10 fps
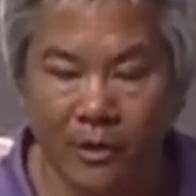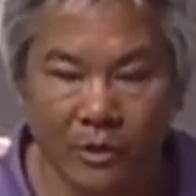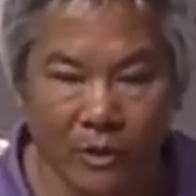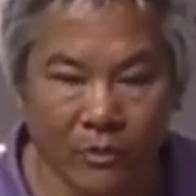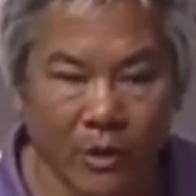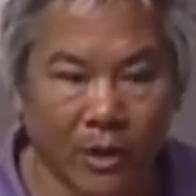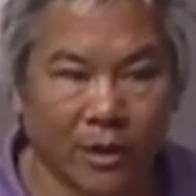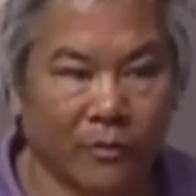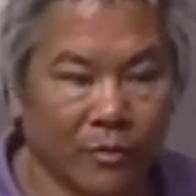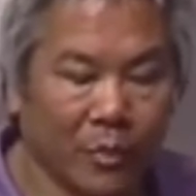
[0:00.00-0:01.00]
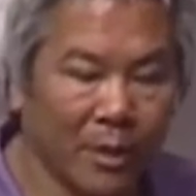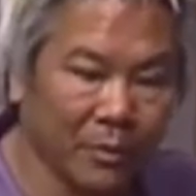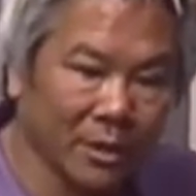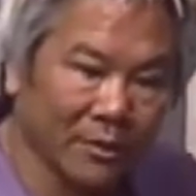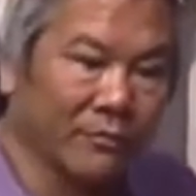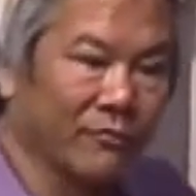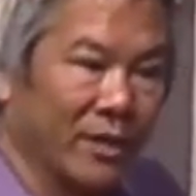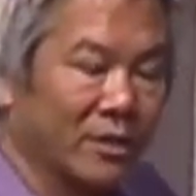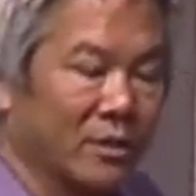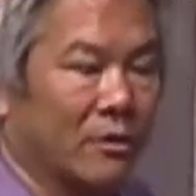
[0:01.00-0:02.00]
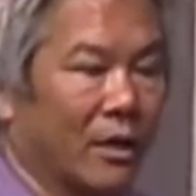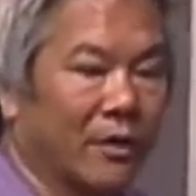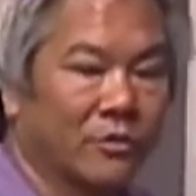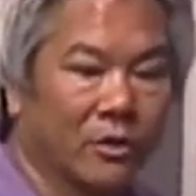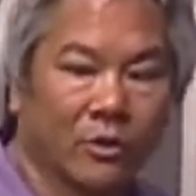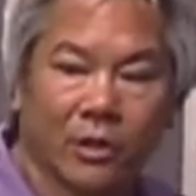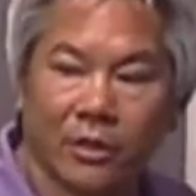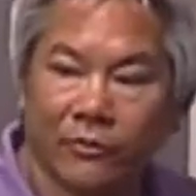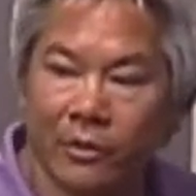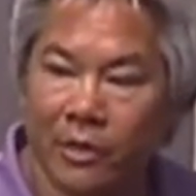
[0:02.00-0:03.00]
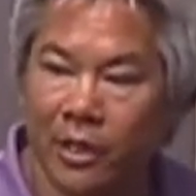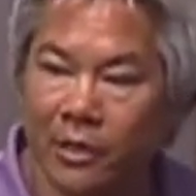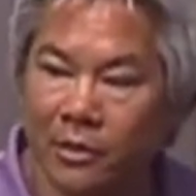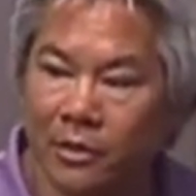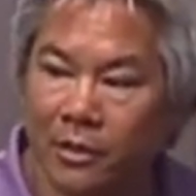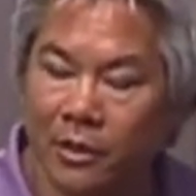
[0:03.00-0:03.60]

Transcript: So different people at different phases of their lives are good at different things.